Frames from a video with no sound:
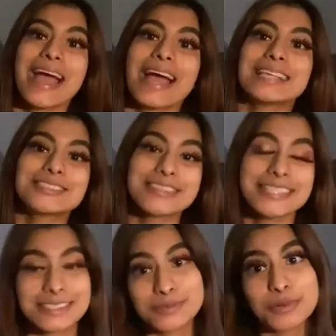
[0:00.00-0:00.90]
So
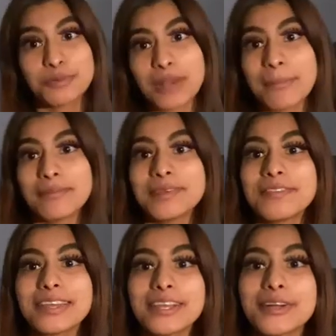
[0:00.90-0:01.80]
this will wrap up the
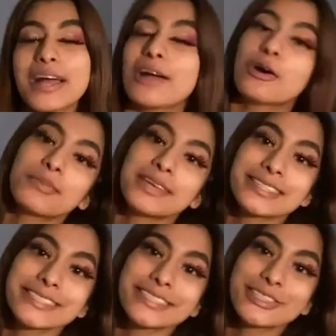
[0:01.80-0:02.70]
video. I hope you guys
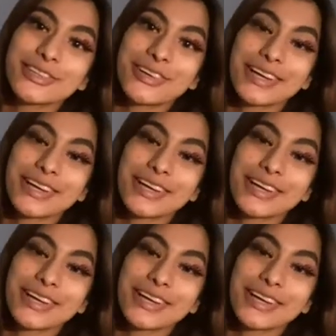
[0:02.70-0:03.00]
enjoyed.